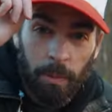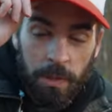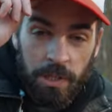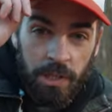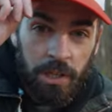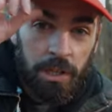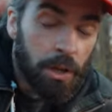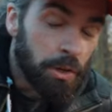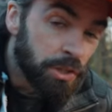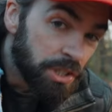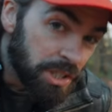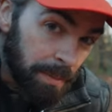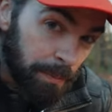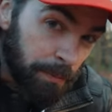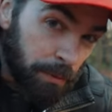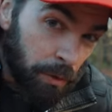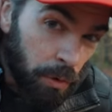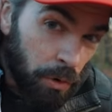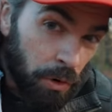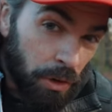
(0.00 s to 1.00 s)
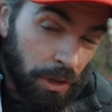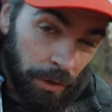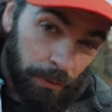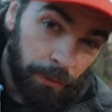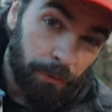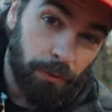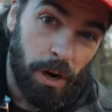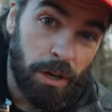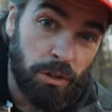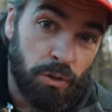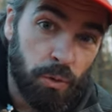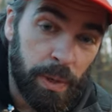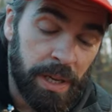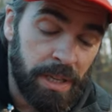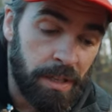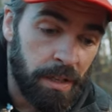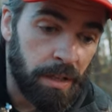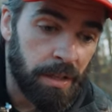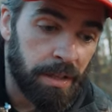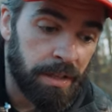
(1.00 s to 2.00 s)
was a close-up for the front
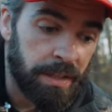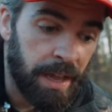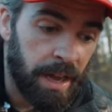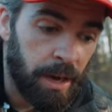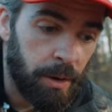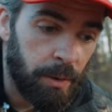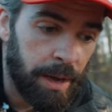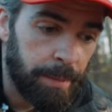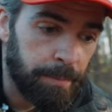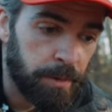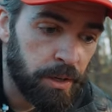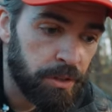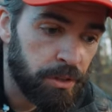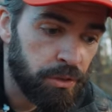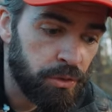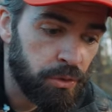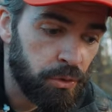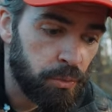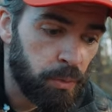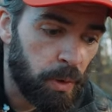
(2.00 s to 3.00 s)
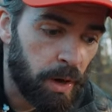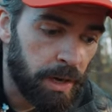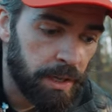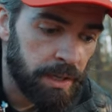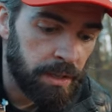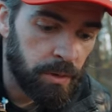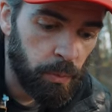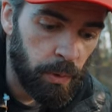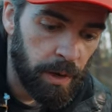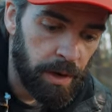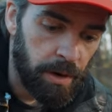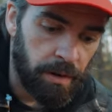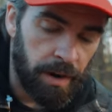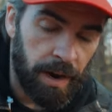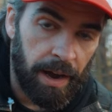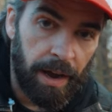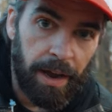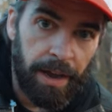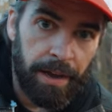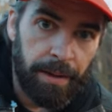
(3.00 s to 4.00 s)
wheel. Now I'm gonna do one where
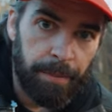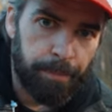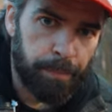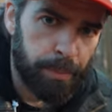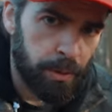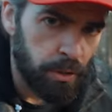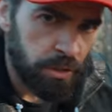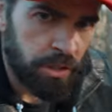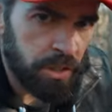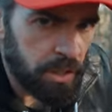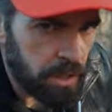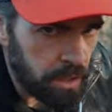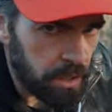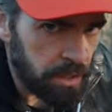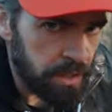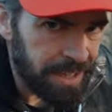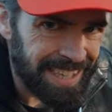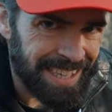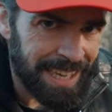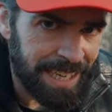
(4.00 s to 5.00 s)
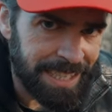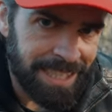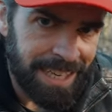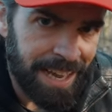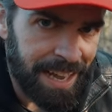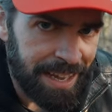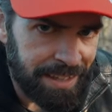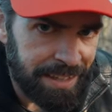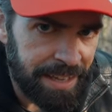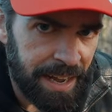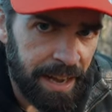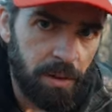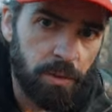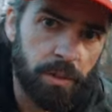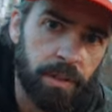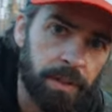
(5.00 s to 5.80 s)
I put the, uh, the kickstand down.